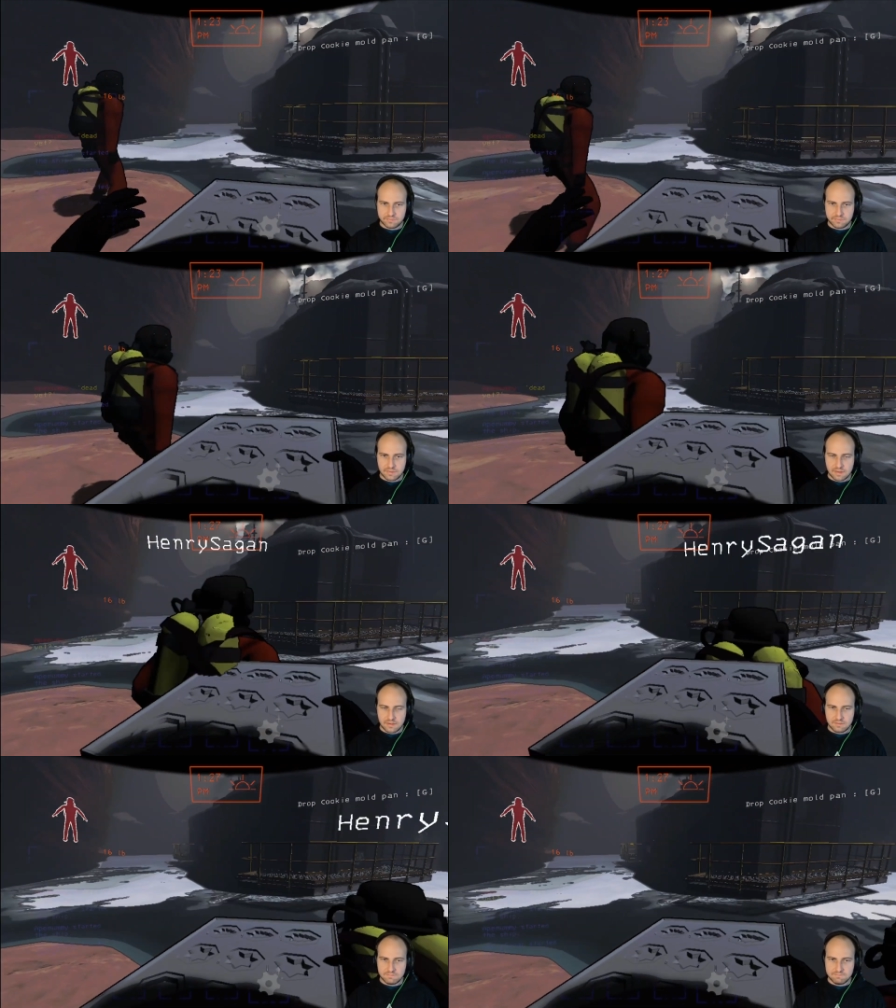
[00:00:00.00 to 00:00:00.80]
Damn it, this
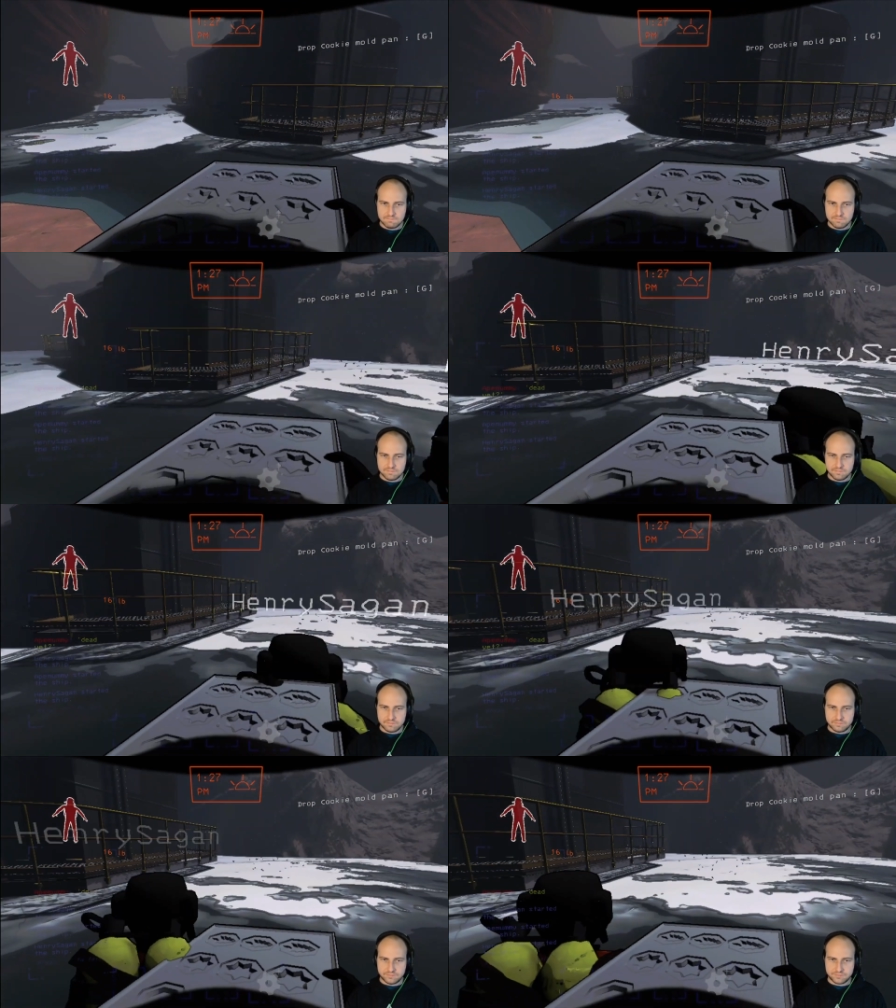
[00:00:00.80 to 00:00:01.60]
side doesn't have a
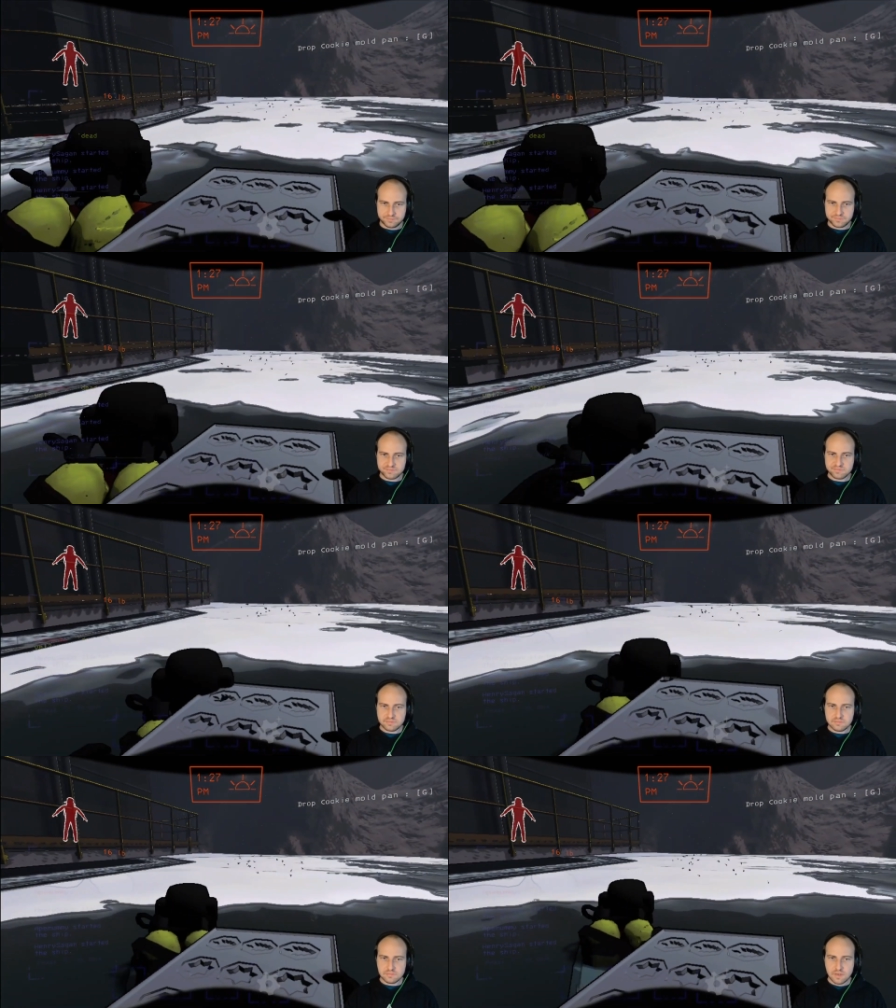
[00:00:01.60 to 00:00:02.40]
fucking...
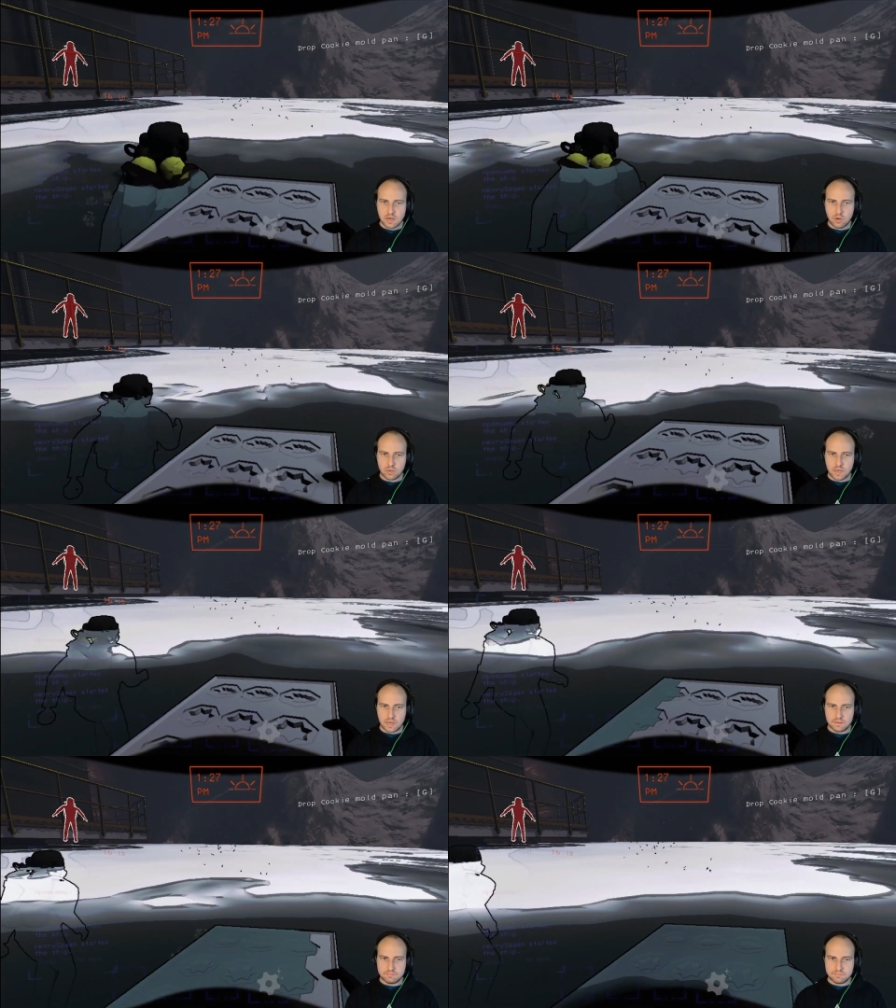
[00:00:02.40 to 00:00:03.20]
Oh god.